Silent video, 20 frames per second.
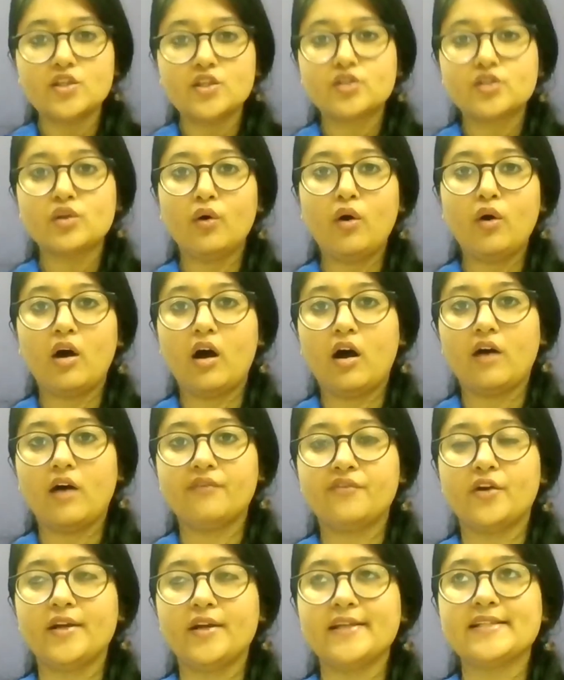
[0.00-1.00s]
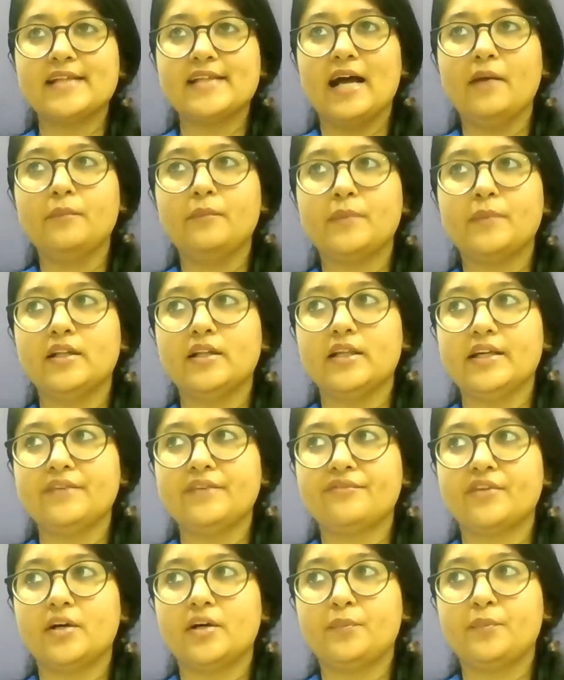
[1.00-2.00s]
So, for example,
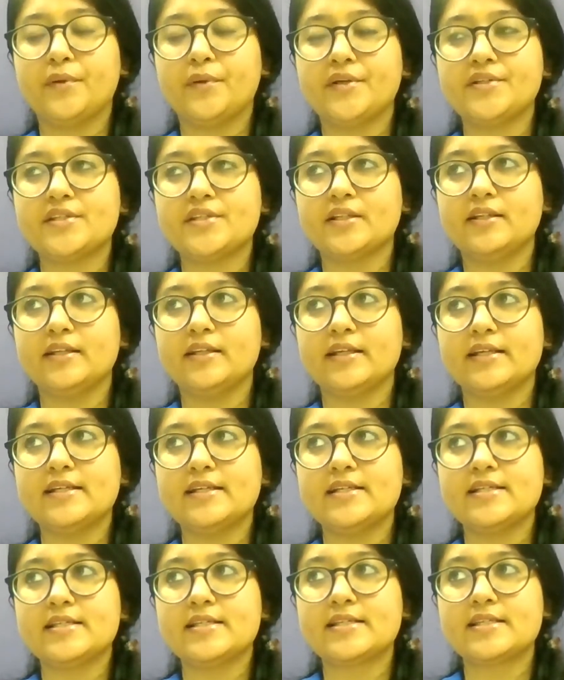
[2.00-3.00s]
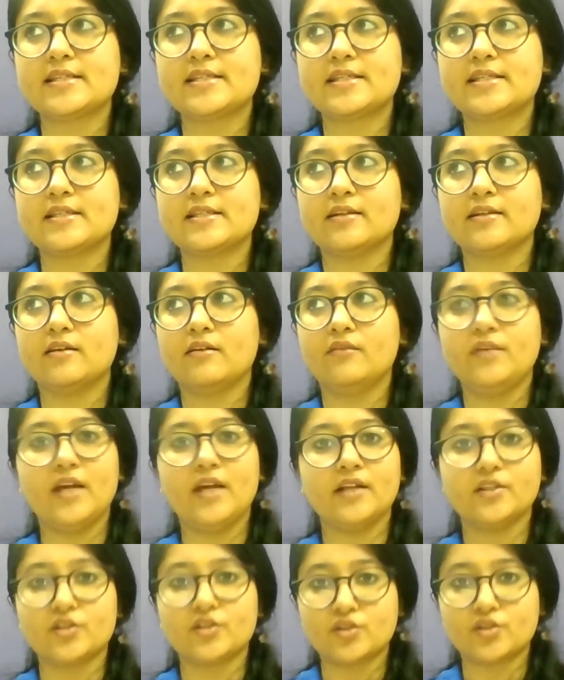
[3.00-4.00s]
if a person is, we
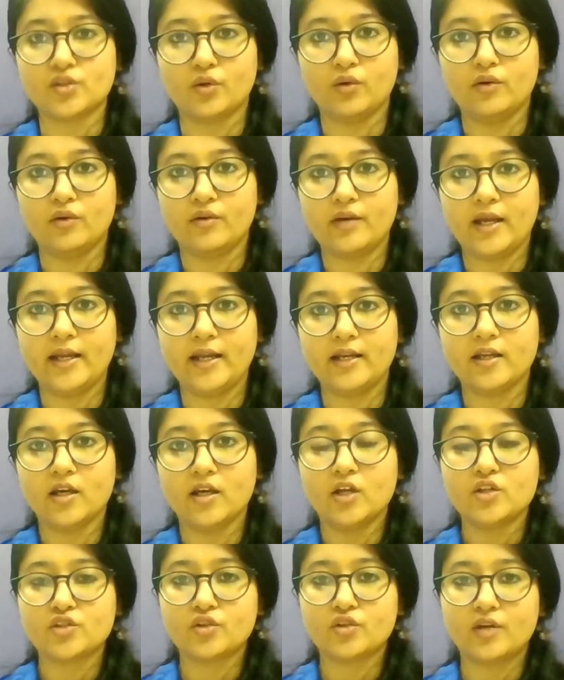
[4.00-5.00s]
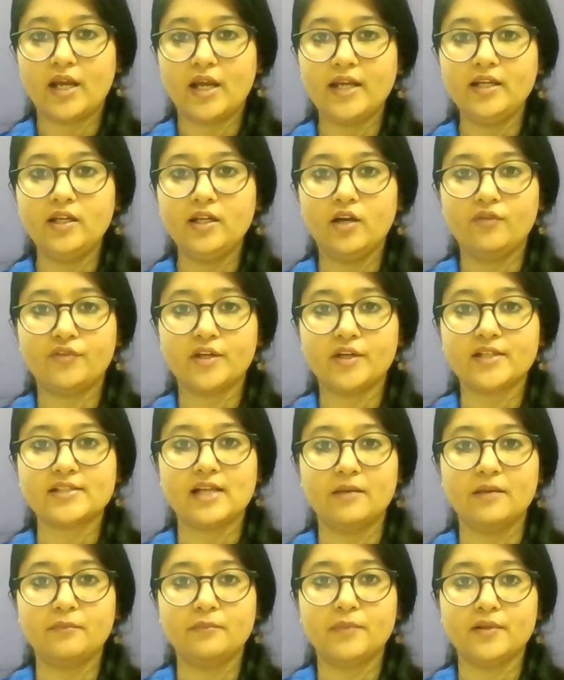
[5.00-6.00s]
have the soul, right? So right now, for
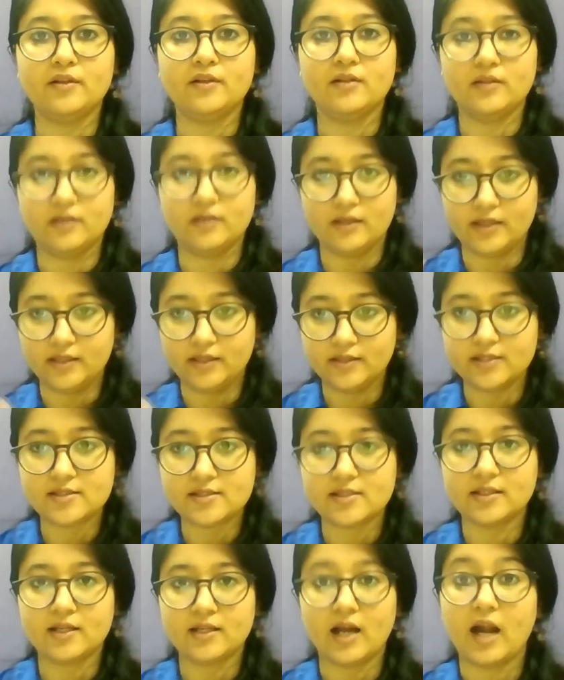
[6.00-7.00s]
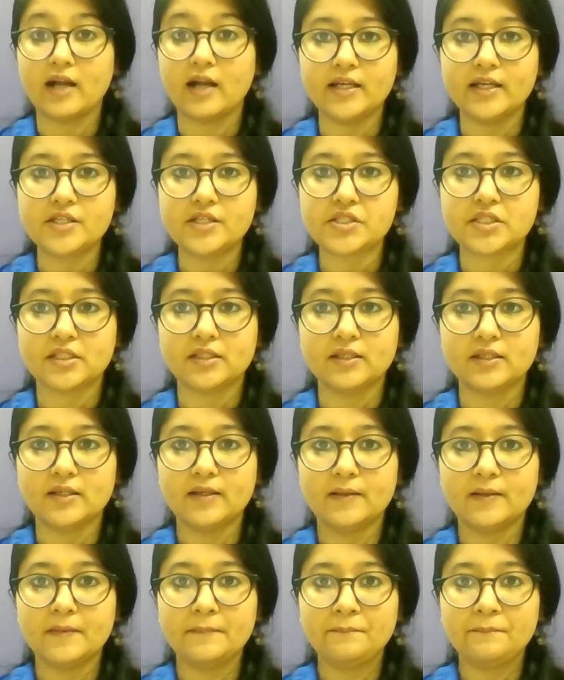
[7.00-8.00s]
example, in this incarnation,
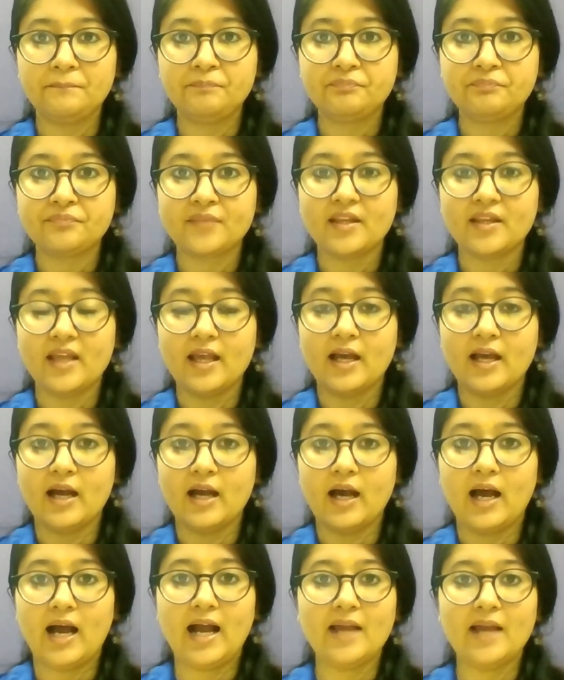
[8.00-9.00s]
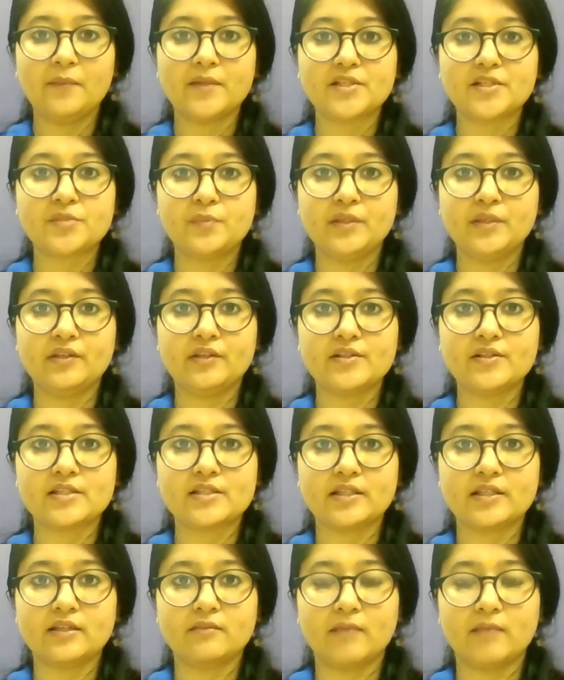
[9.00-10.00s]
I'm
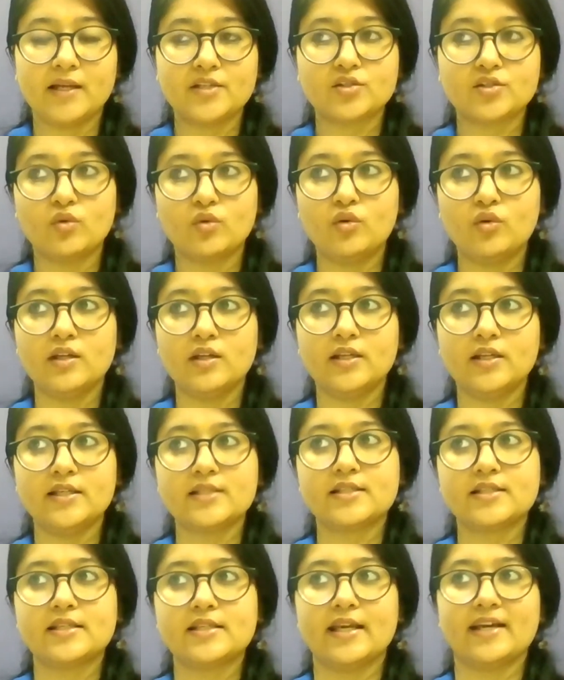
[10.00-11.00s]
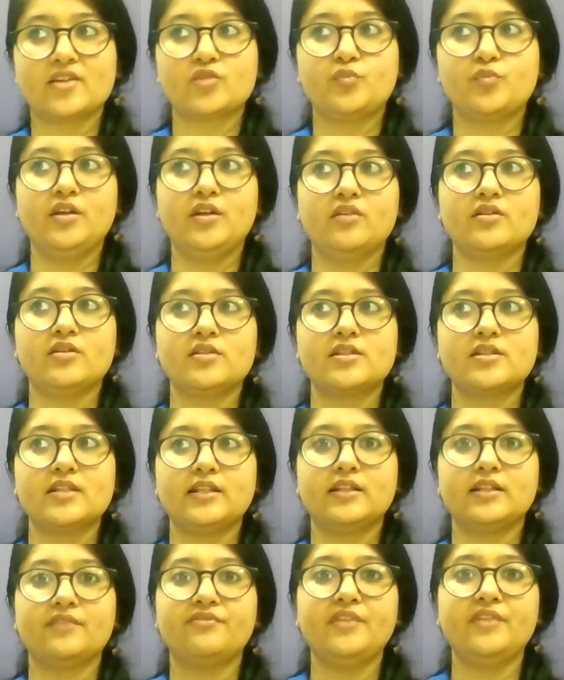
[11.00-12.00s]
experiencing, my soul is
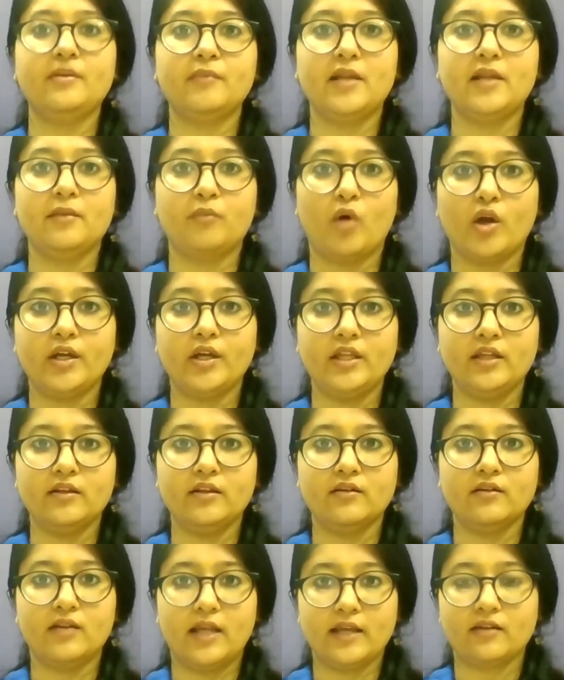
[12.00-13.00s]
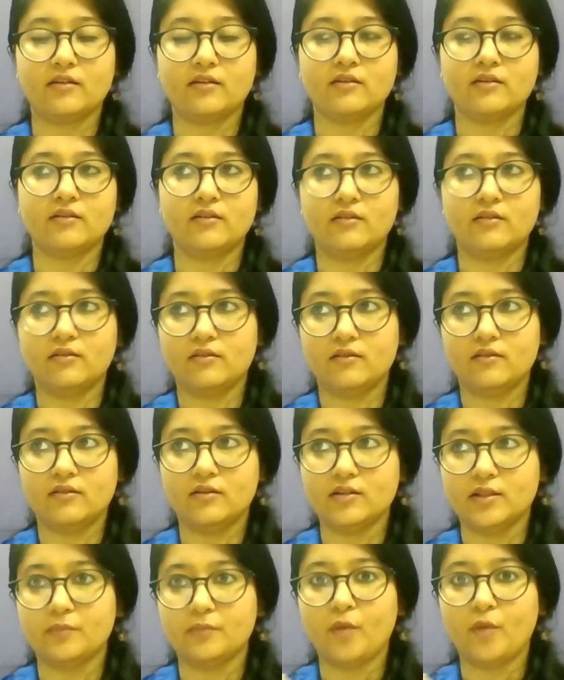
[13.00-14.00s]
experiencing the female body, like
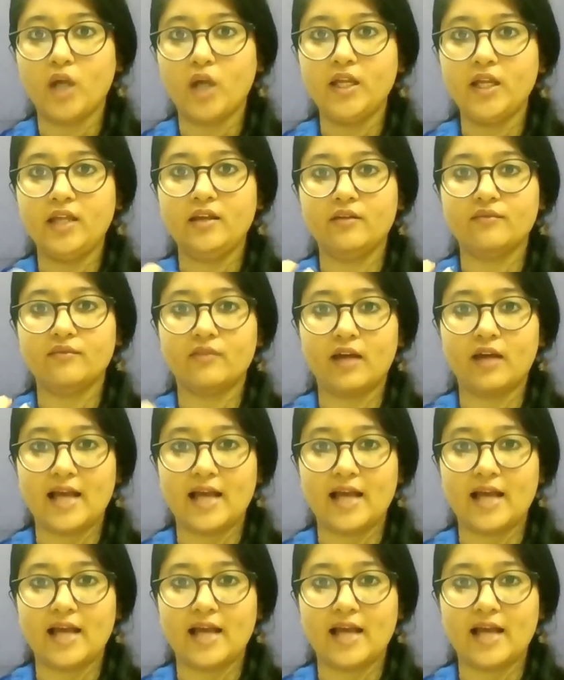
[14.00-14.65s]
the body